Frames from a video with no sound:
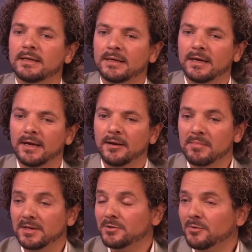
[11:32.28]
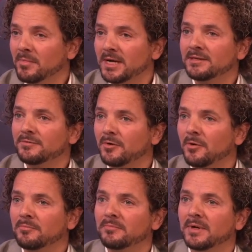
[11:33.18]
uh, methanol made
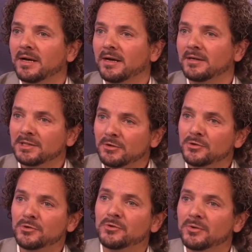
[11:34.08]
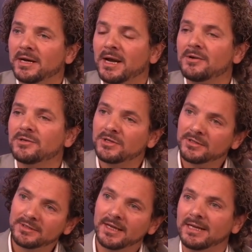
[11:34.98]
from uh, C O two and
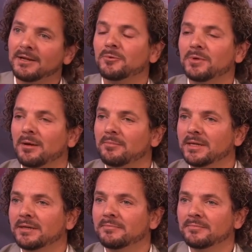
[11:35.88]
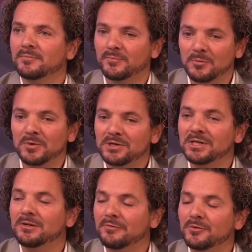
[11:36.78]
hydrogen, and that would then be what we
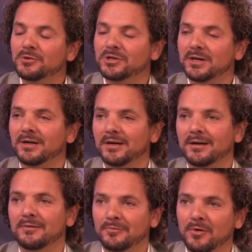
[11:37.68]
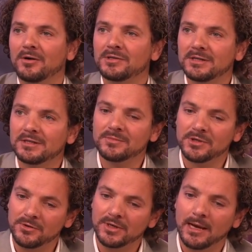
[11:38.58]
see the future uh, for our system. So
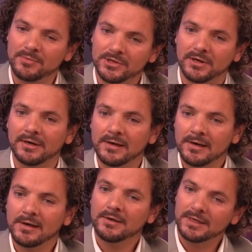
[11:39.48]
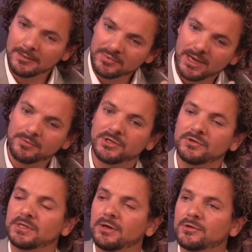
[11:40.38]
you capture, you keep capturing C O